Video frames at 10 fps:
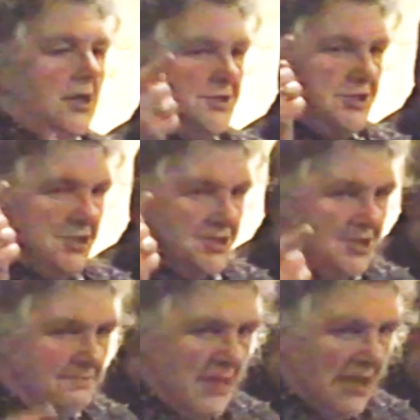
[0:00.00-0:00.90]
and it is
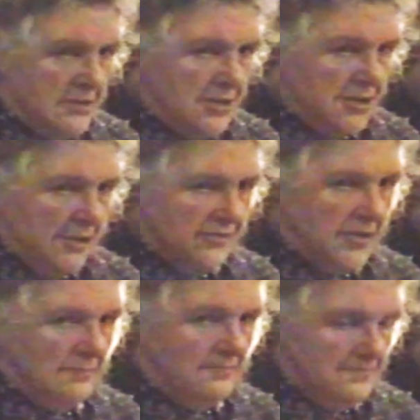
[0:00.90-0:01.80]
demanded
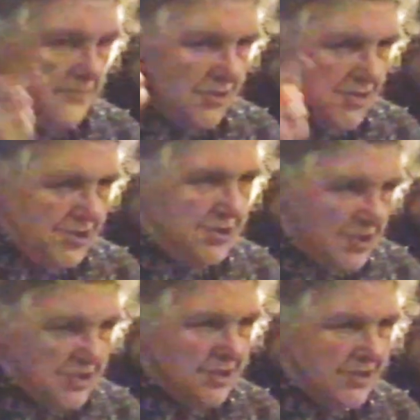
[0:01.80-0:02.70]
of him that he
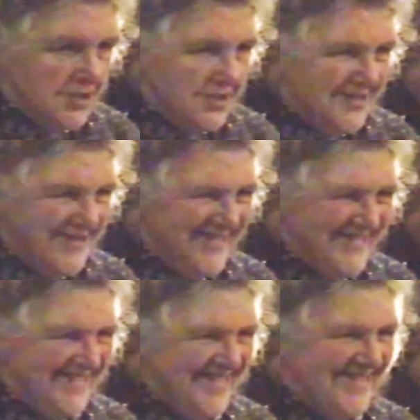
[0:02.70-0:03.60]
does
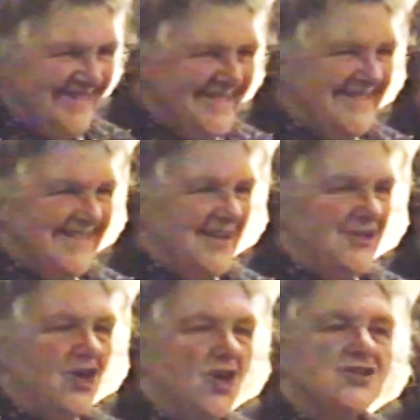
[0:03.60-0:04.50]

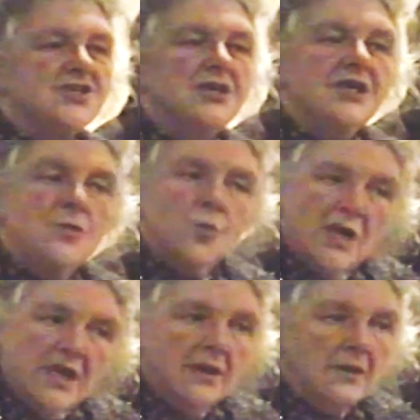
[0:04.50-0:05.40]
it, not he
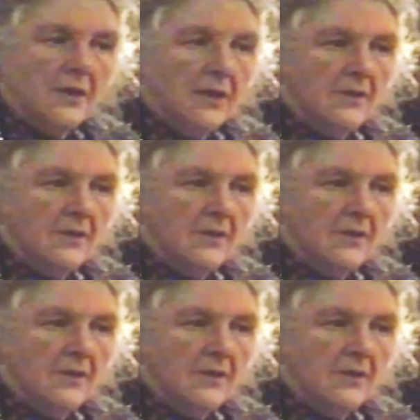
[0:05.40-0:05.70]
willingly.